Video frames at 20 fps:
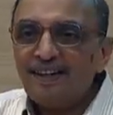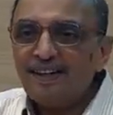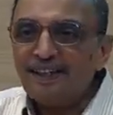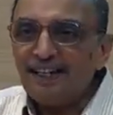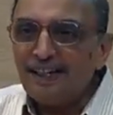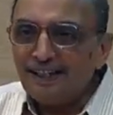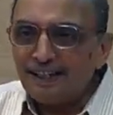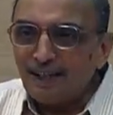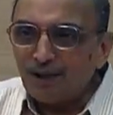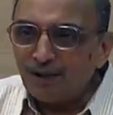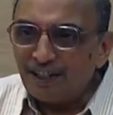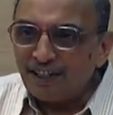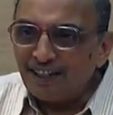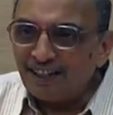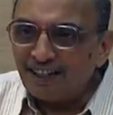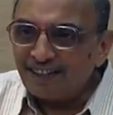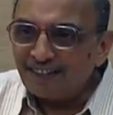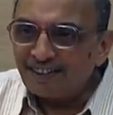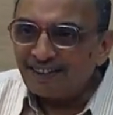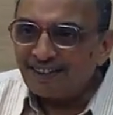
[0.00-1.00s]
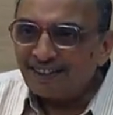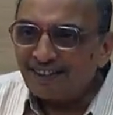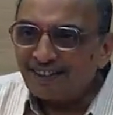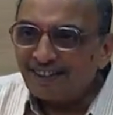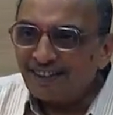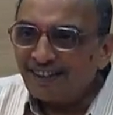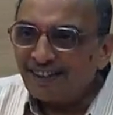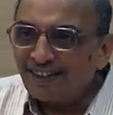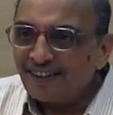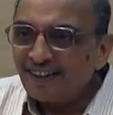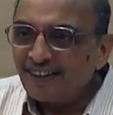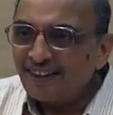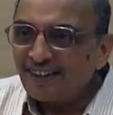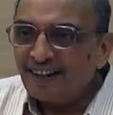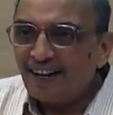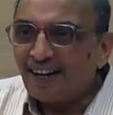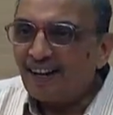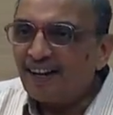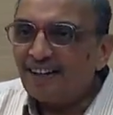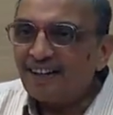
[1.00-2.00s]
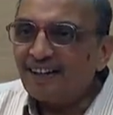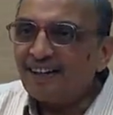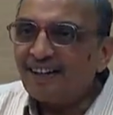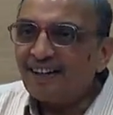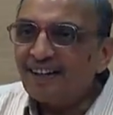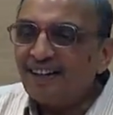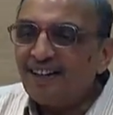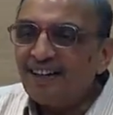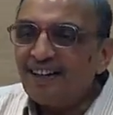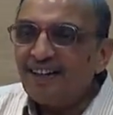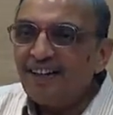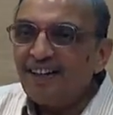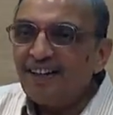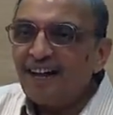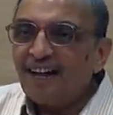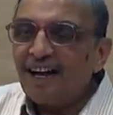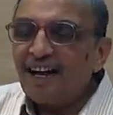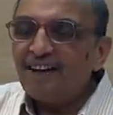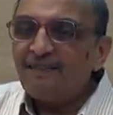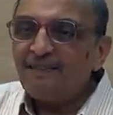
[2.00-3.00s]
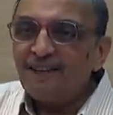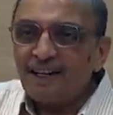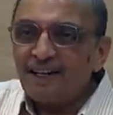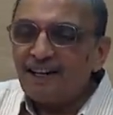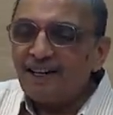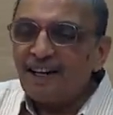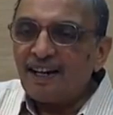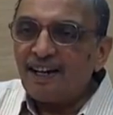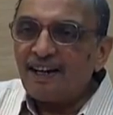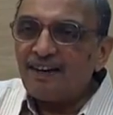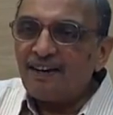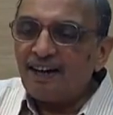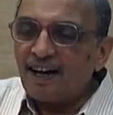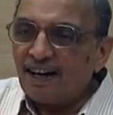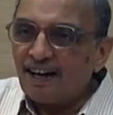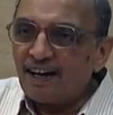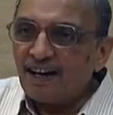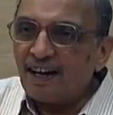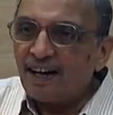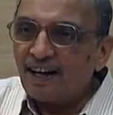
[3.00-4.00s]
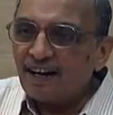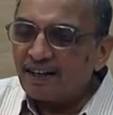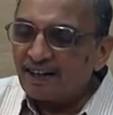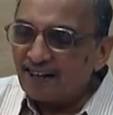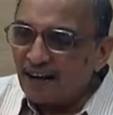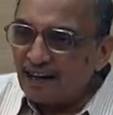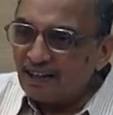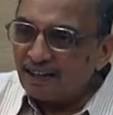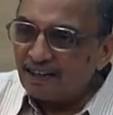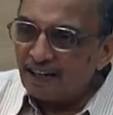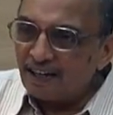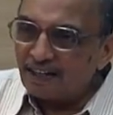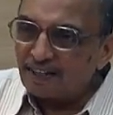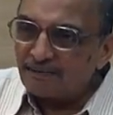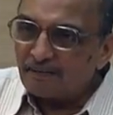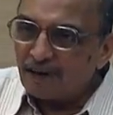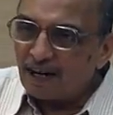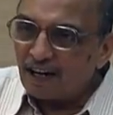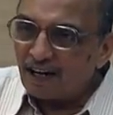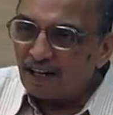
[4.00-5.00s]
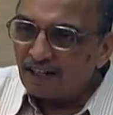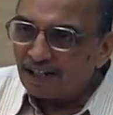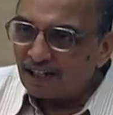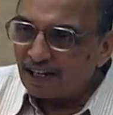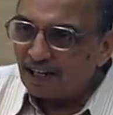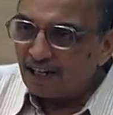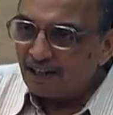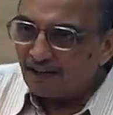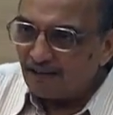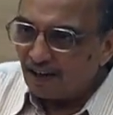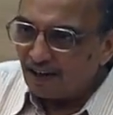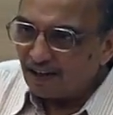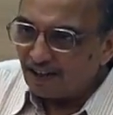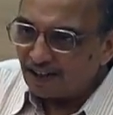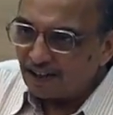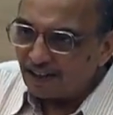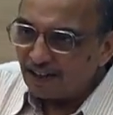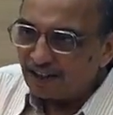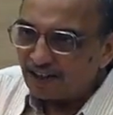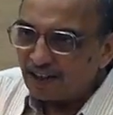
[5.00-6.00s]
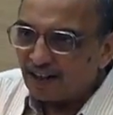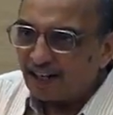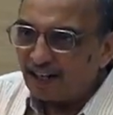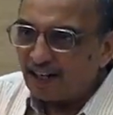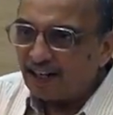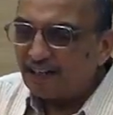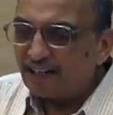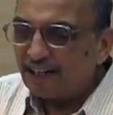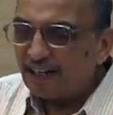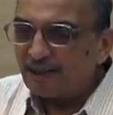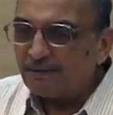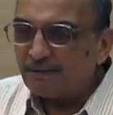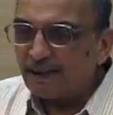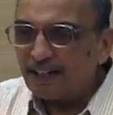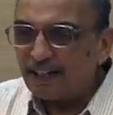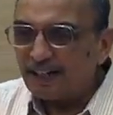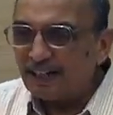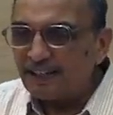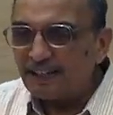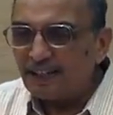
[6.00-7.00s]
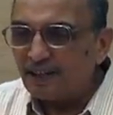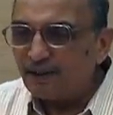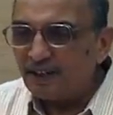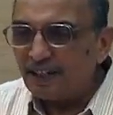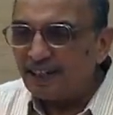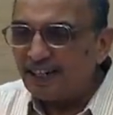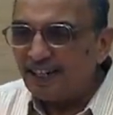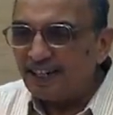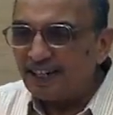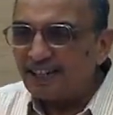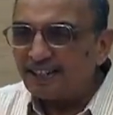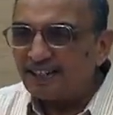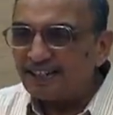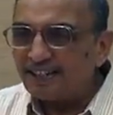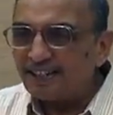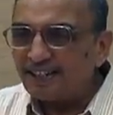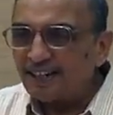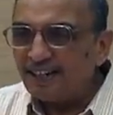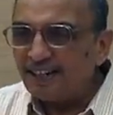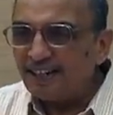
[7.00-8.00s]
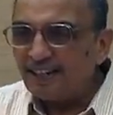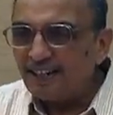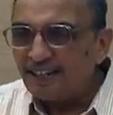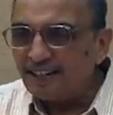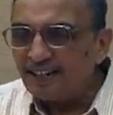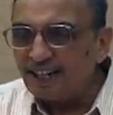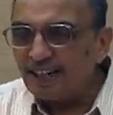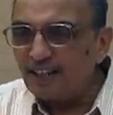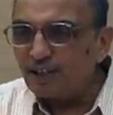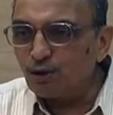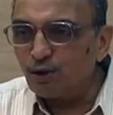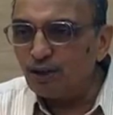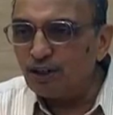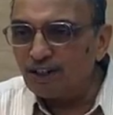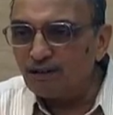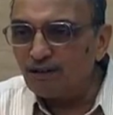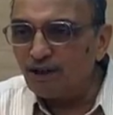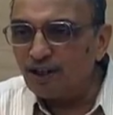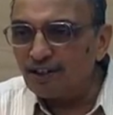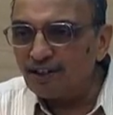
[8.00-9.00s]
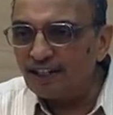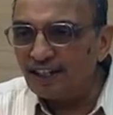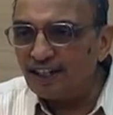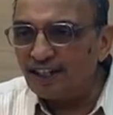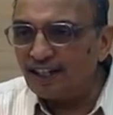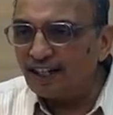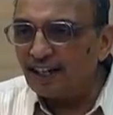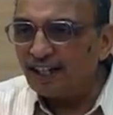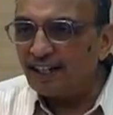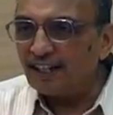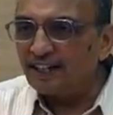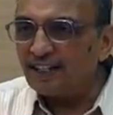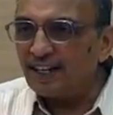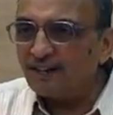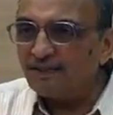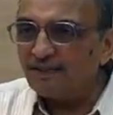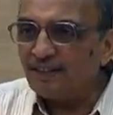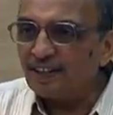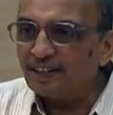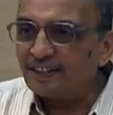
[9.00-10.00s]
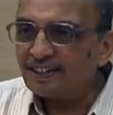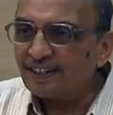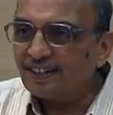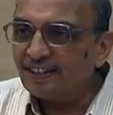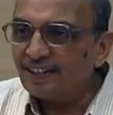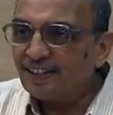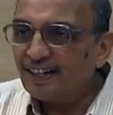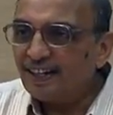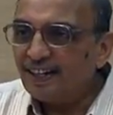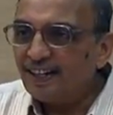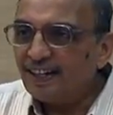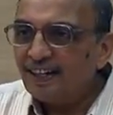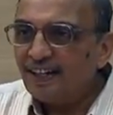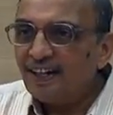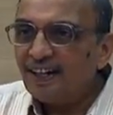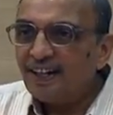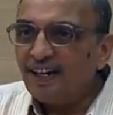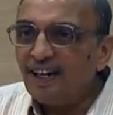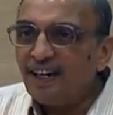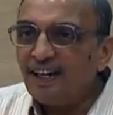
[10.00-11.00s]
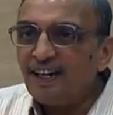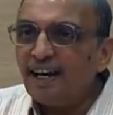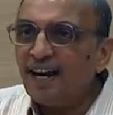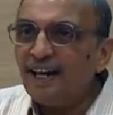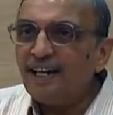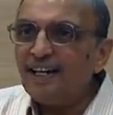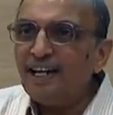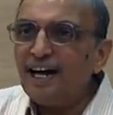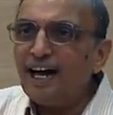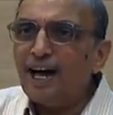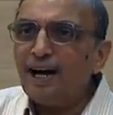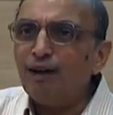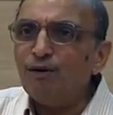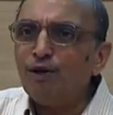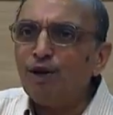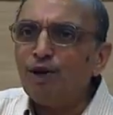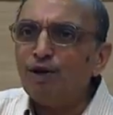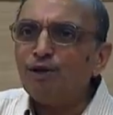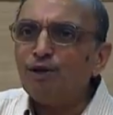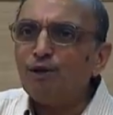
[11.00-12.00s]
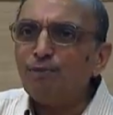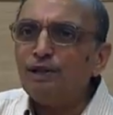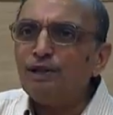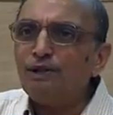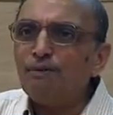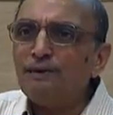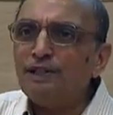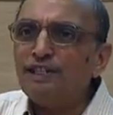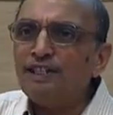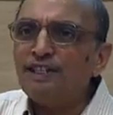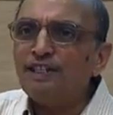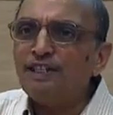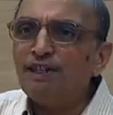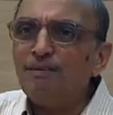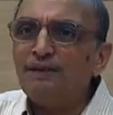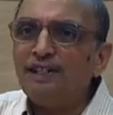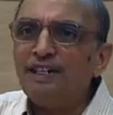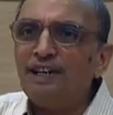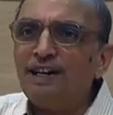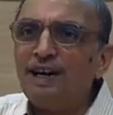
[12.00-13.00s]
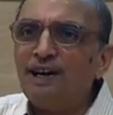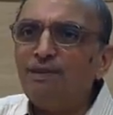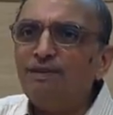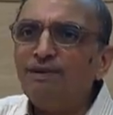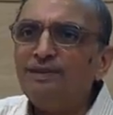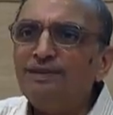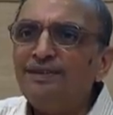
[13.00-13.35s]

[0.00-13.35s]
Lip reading: 10,000 years. I mean, I grant that biological evolution is a great thing, but 10,000 years, things don't evolve genetically that fast. Any idea how long human species have been around?